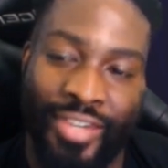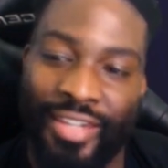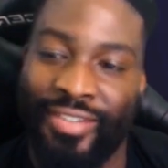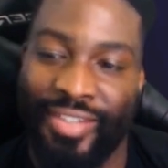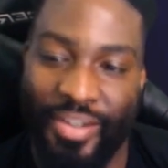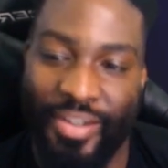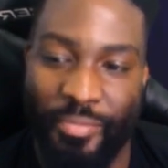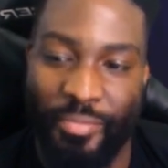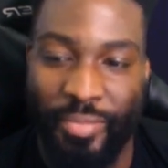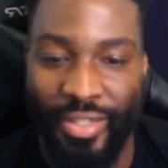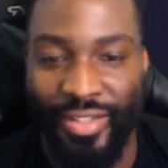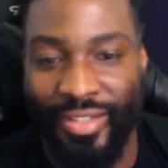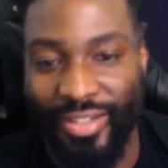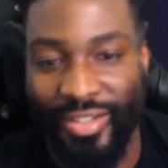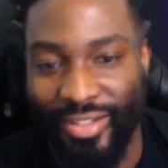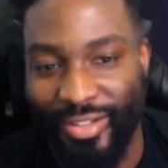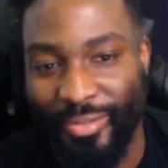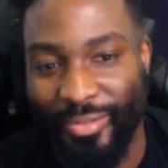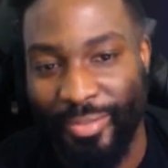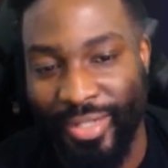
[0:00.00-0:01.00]
kicks have been
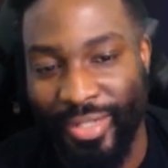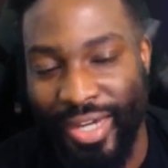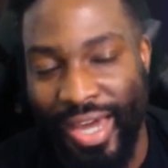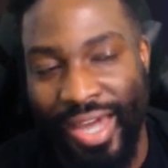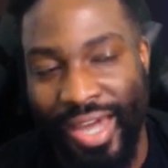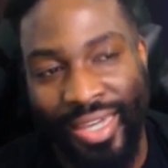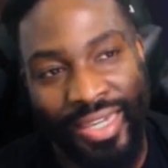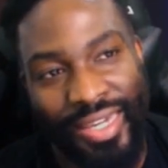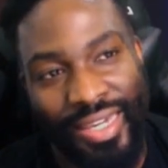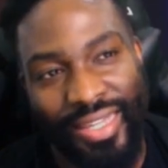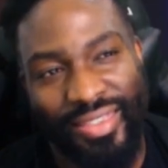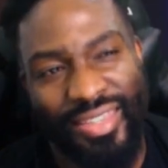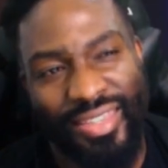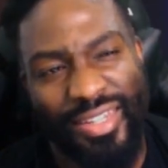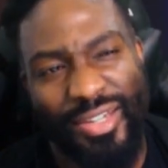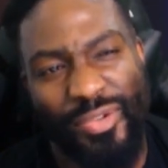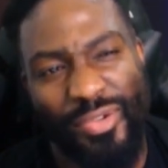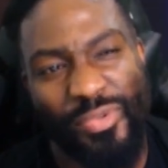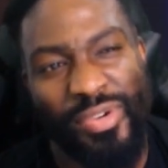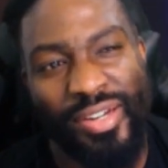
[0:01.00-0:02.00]
here, but I can't
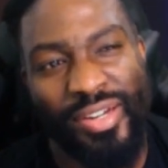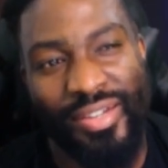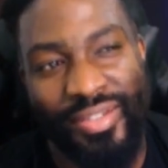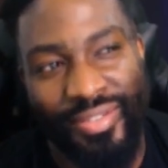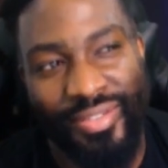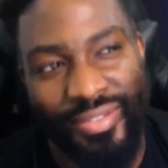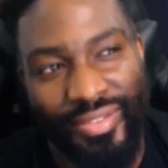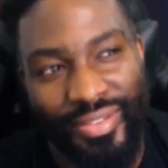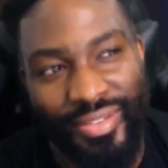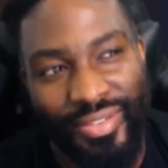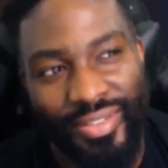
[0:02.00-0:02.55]
think of one